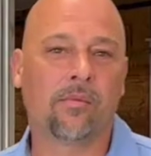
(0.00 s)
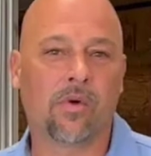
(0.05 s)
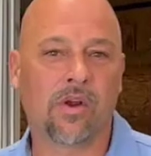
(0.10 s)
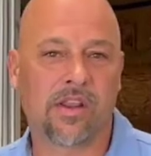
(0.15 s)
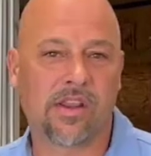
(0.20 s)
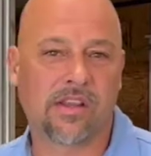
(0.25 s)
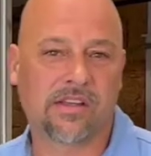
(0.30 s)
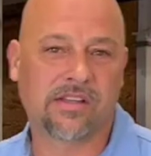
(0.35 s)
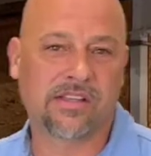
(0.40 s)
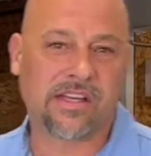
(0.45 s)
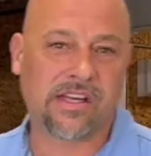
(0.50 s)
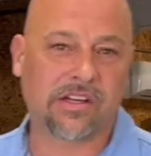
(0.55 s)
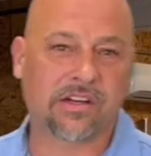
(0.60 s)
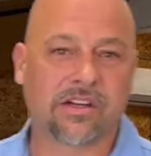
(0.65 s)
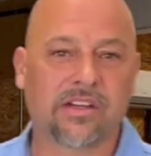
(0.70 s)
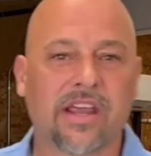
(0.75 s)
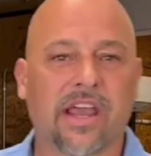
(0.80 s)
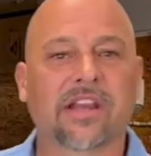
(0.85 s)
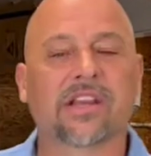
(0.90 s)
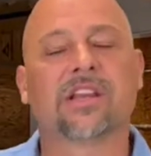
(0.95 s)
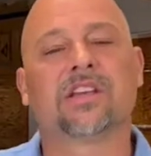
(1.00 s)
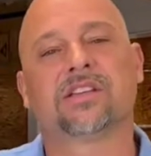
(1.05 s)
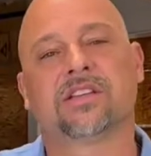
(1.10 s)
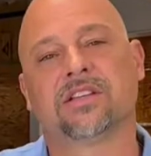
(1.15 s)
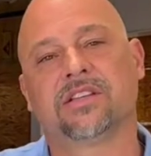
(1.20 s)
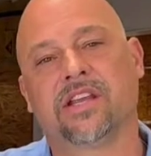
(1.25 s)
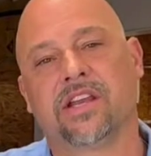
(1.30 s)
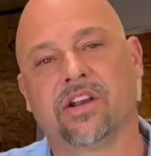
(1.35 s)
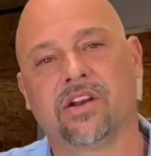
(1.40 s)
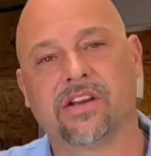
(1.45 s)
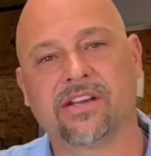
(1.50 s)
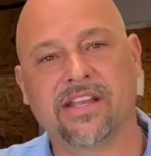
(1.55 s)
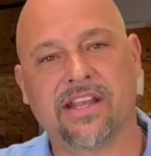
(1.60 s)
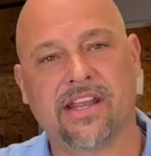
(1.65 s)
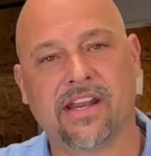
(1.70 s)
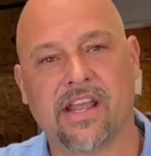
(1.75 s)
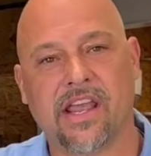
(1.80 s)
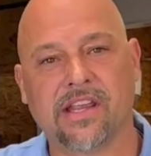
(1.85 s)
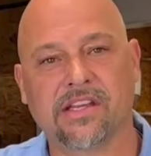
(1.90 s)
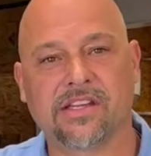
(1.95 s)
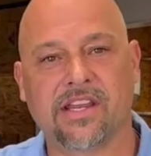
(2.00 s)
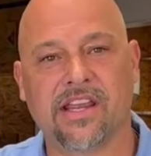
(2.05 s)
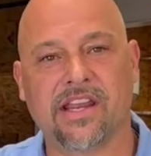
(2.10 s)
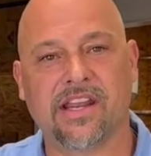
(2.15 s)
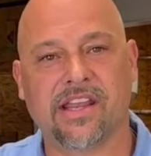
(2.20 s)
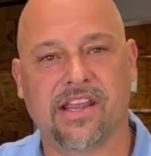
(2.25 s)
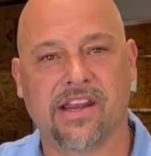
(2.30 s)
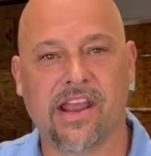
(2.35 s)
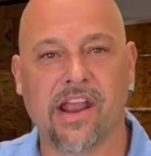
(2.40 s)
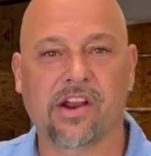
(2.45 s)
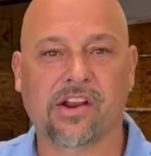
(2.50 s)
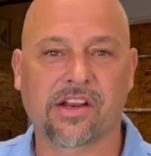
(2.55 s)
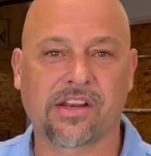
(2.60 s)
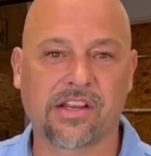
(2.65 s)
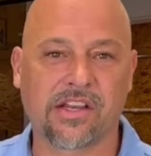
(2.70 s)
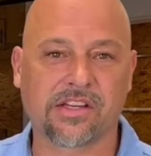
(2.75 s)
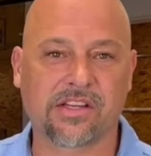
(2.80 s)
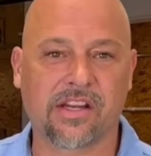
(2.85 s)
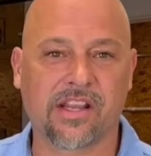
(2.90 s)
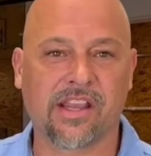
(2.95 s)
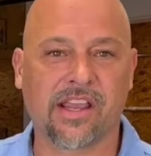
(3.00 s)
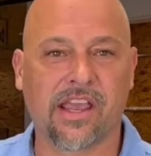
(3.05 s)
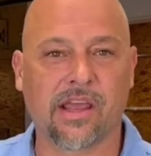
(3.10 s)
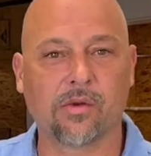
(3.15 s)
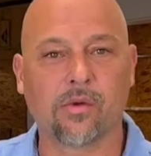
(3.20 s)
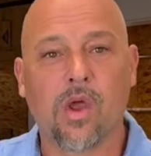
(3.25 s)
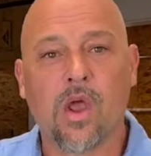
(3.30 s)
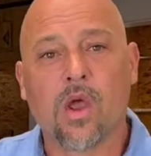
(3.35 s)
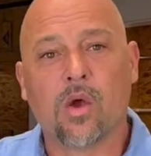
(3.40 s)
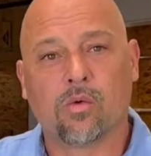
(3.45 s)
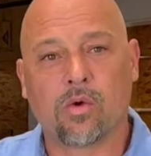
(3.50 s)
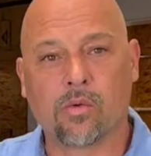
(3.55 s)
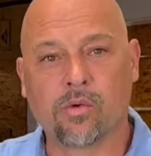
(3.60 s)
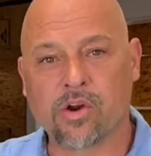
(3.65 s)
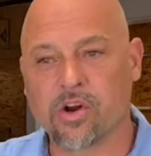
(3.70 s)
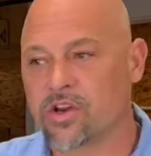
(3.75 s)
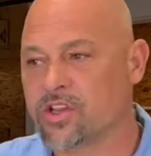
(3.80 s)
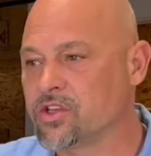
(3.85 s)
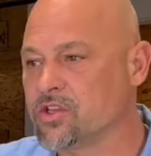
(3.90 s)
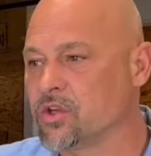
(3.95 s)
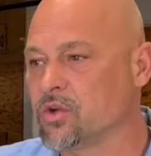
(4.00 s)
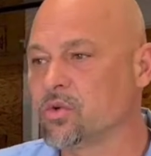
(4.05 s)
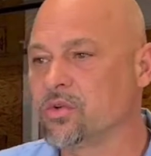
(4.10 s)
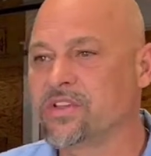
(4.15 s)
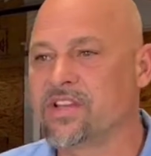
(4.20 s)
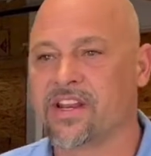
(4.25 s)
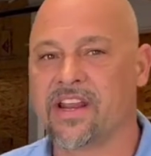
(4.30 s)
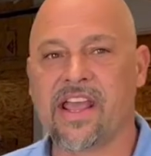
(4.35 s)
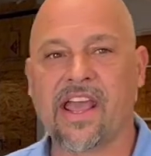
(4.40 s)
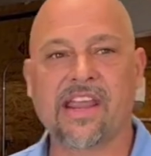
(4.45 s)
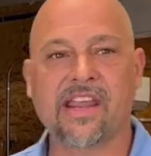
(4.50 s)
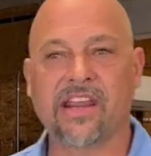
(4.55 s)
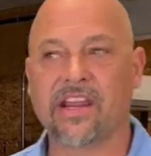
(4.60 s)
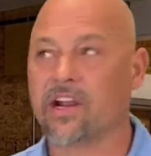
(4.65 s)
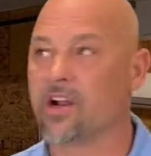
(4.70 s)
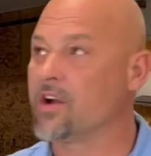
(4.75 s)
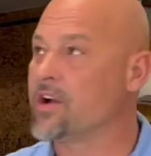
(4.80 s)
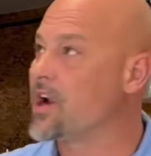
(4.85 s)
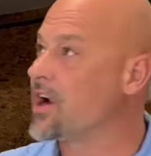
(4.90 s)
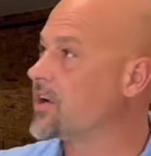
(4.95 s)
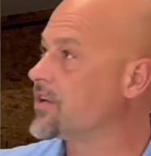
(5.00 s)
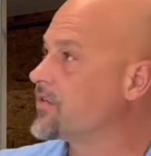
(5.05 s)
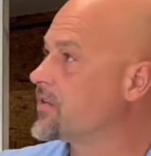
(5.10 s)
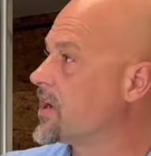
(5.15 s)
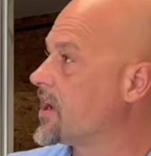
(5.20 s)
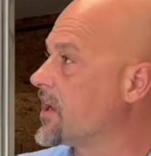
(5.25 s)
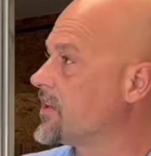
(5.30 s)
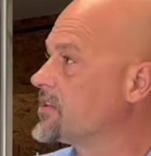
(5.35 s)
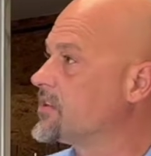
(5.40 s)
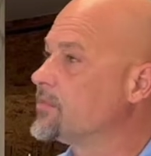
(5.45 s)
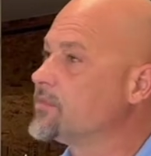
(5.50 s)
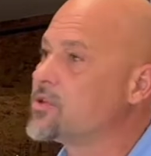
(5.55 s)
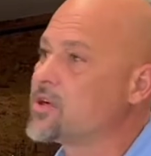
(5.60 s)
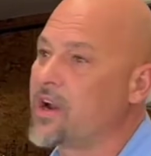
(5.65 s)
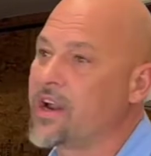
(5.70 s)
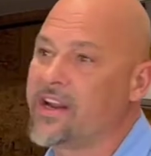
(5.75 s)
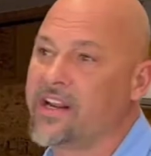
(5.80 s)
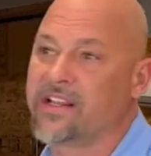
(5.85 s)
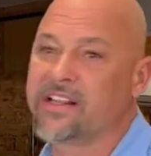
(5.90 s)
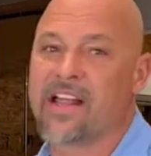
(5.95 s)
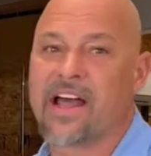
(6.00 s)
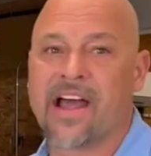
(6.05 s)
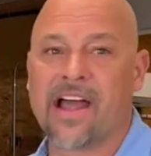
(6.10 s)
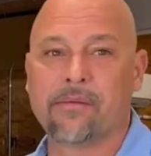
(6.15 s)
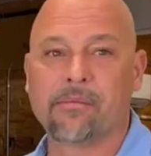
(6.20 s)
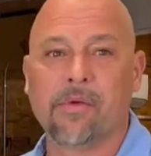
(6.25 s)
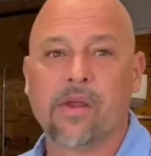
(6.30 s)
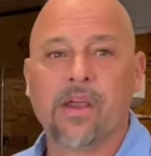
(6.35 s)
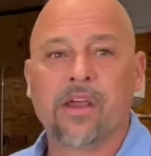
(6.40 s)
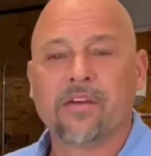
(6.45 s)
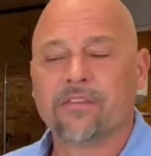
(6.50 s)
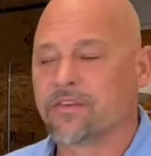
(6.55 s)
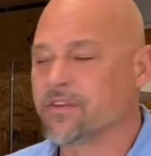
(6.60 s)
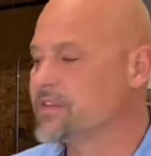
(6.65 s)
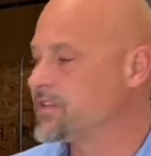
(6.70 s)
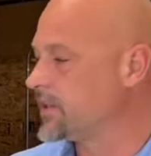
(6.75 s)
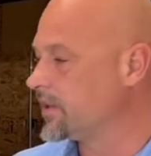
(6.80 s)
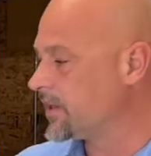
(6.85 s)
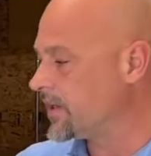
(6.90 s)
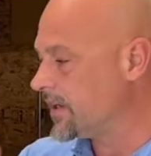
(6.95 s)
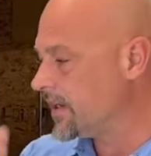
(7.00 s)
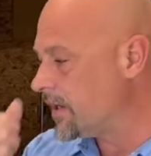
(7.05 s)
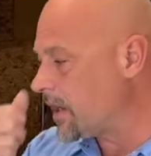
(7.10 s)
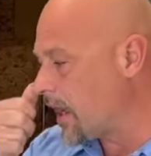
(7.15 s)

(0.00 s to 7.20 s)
one of the senior technicians here at D&H Heating and Air Conditioning, and what we're going to do today here in our custom training lab facility,